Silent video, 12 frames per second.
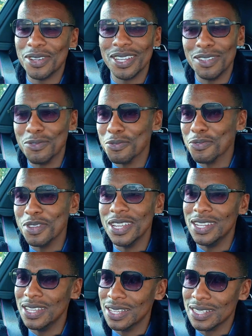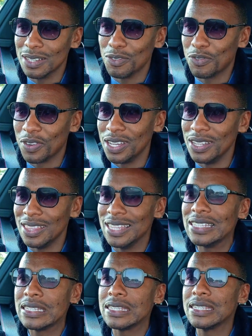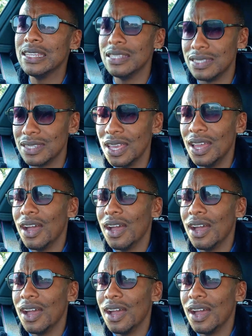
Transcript: It really isn't funny. These seats